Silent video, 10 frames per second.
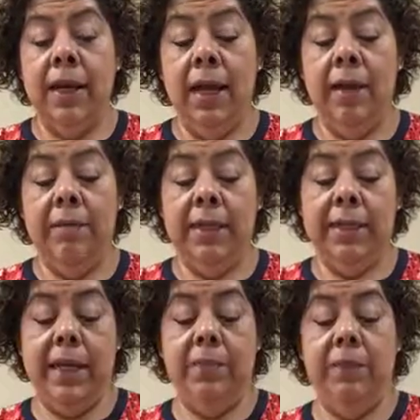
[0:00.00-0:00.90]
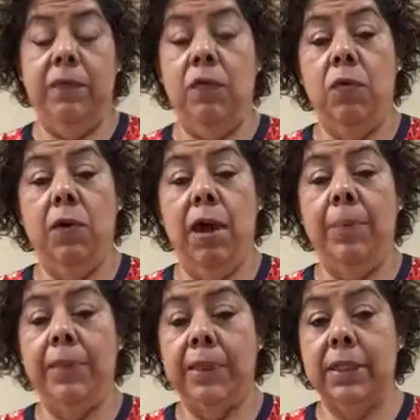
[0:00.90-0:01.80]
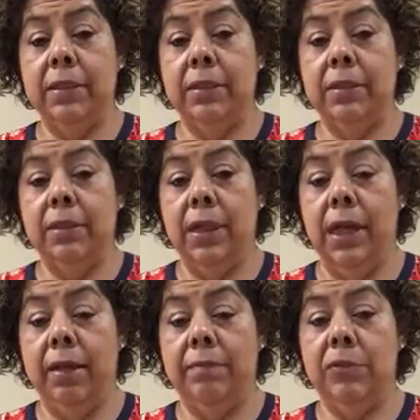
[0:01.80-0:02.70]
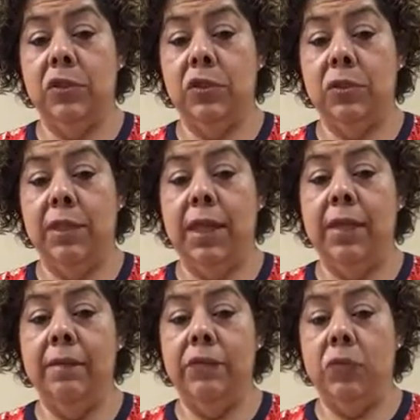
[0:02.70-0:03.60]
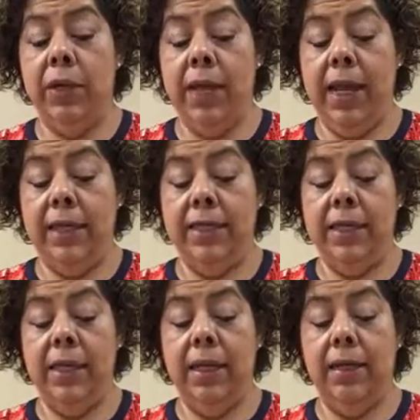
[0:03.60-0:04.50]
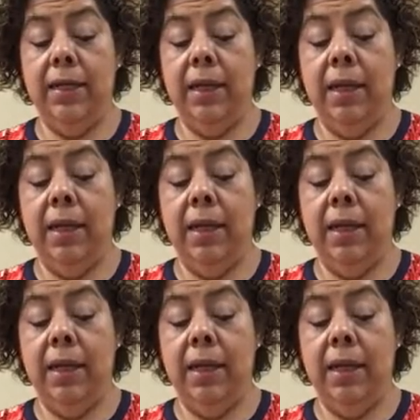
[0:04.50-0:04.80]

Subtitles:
As stated before, up until the end of 2018,